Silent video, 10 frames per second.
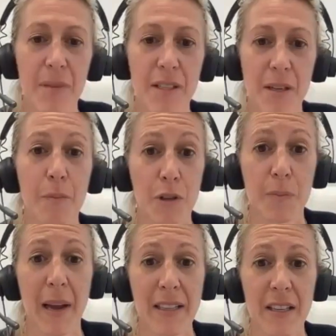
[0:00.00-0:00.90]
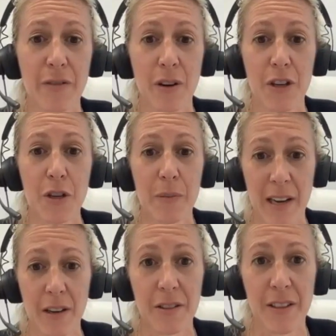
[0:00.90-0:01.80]
me some perspective on human
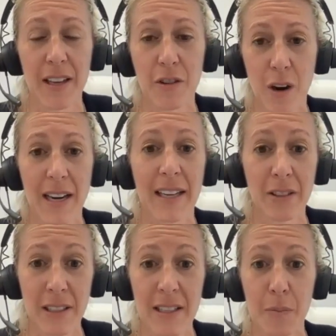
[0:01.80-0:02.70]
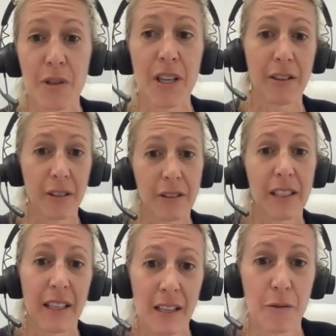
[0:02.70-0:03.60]
health and chronic illness,
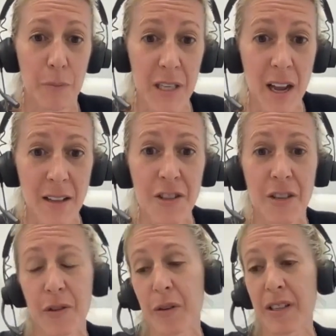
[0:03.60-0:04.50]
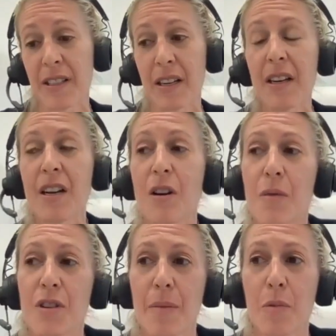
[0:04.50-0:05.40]
particularly in rheumatology, of course,
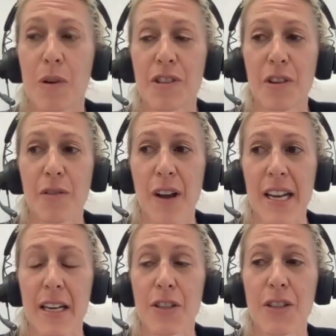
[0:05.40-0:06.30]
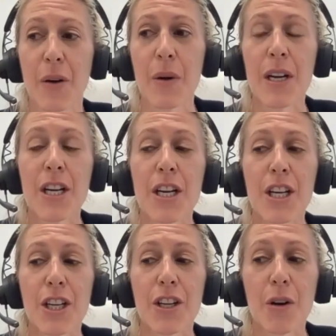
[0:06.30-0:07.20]
which I'm board certified in. So,
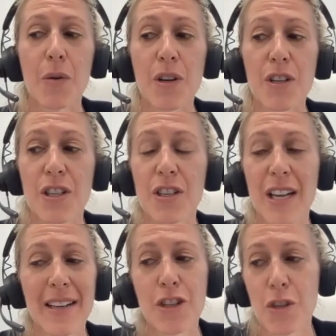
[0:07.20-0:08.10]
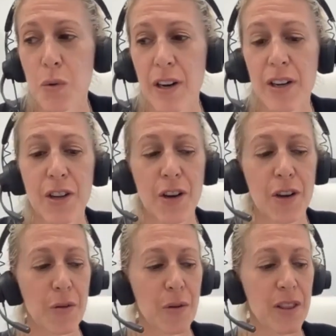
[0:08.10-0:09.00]
you know, in short, you
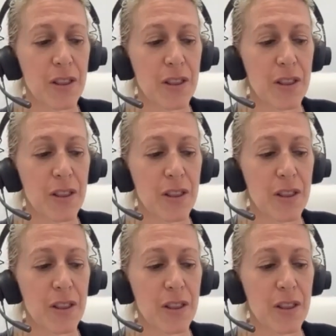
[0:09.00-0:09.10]
know,